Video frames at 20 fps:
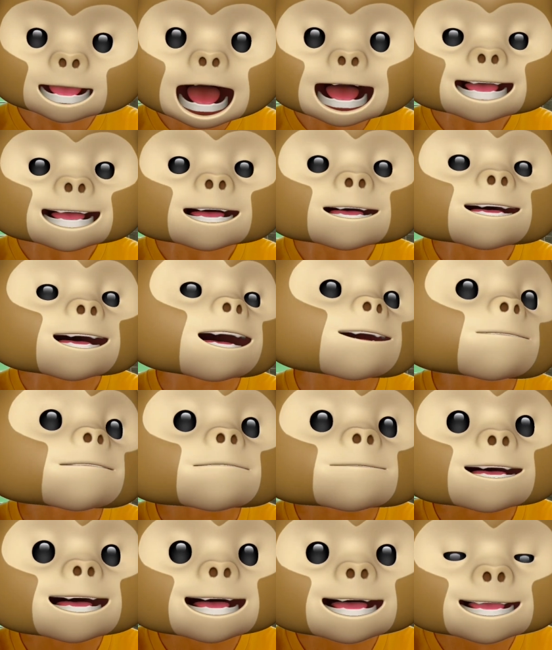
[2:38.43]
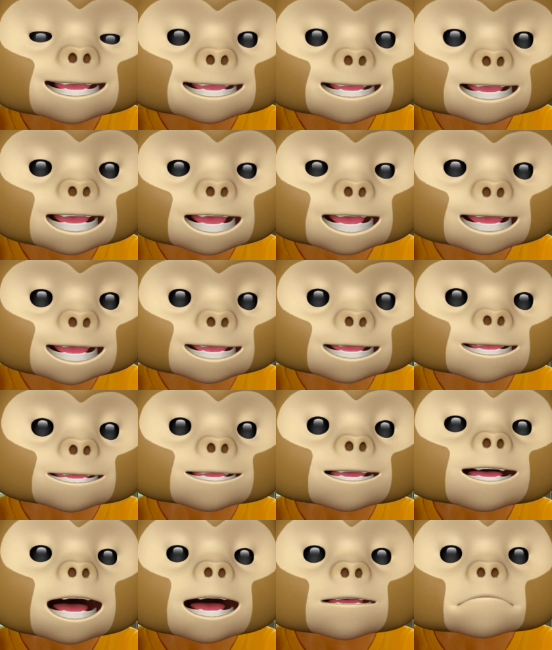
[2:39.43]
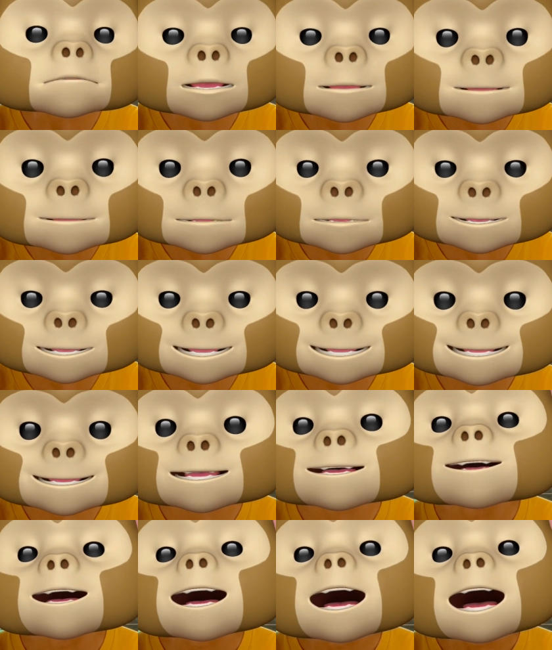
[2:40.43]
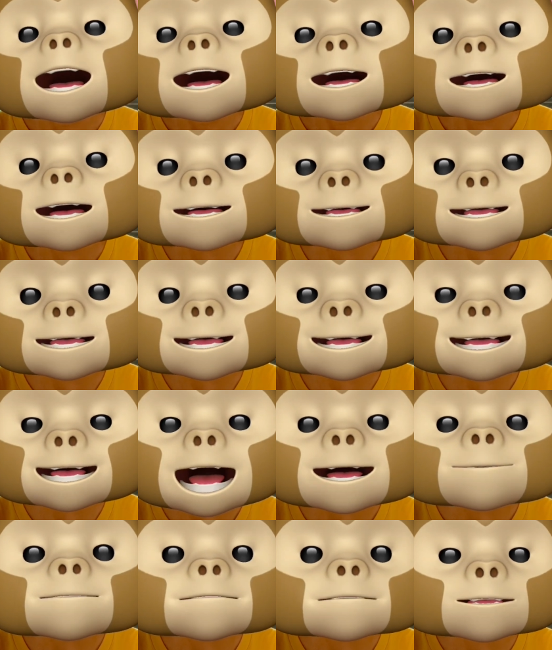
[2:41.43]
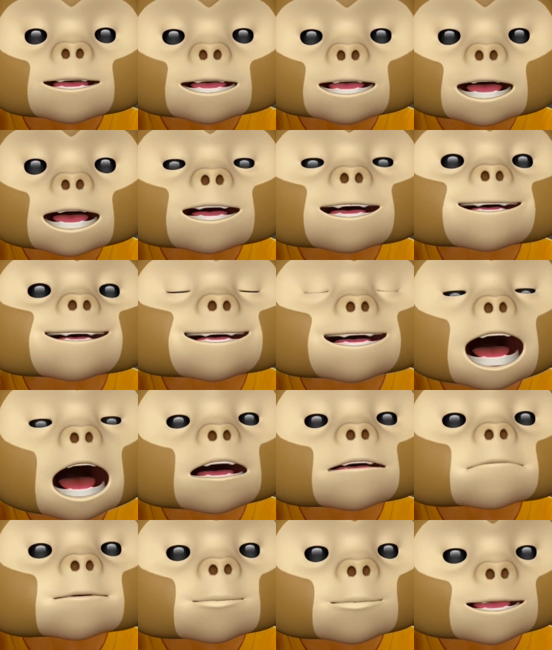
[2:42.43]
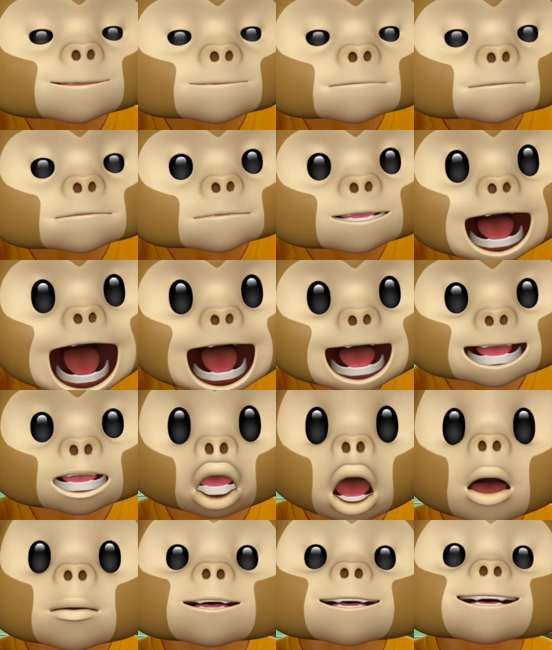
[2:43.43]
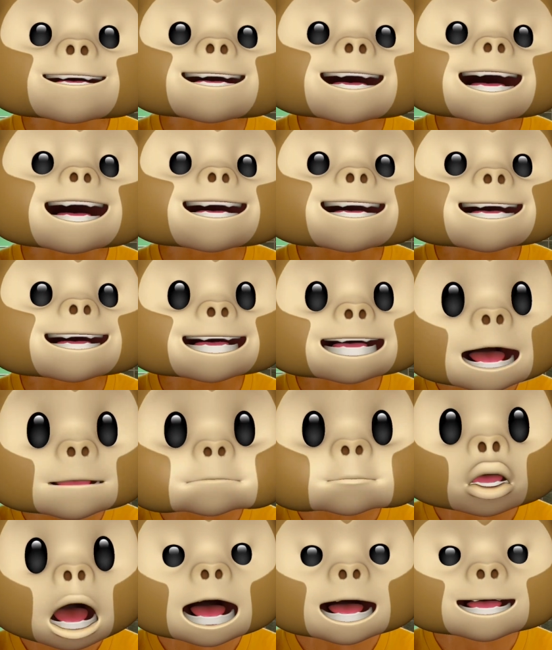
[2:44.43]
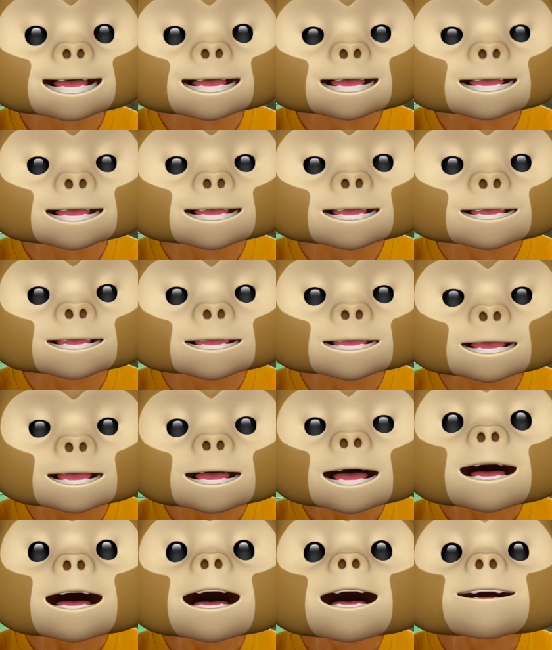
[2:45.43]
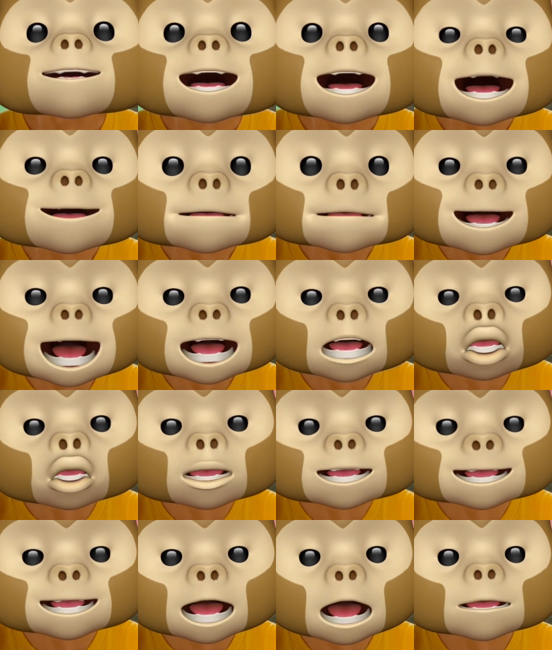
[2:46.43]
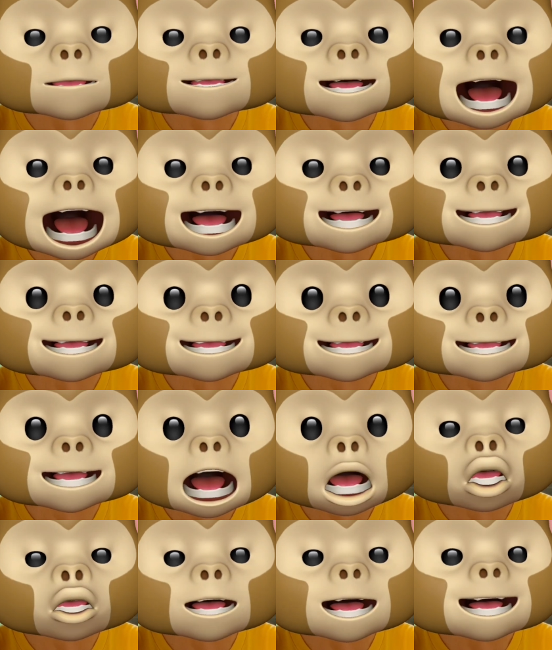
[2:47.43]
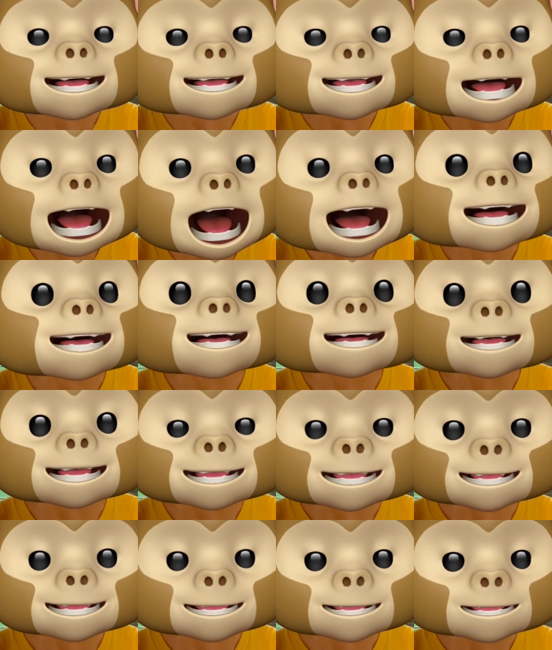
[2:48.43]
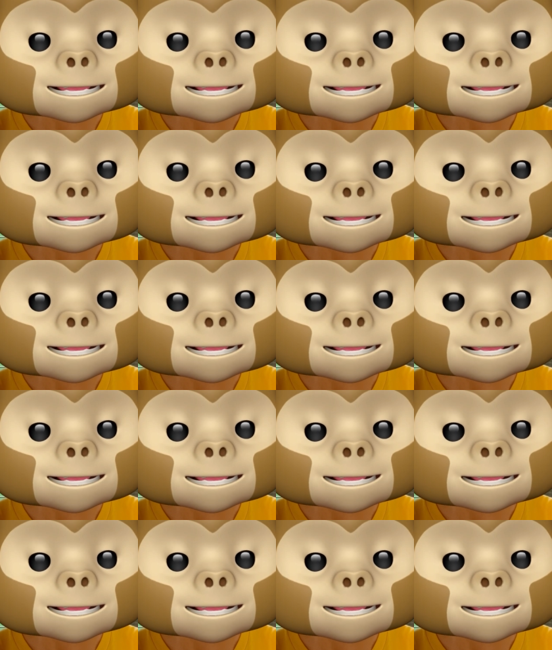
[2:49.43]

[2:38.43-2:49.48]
and conflicting viewpoints, learners can further self-reflect on the subject. The imagined online discussion is like this.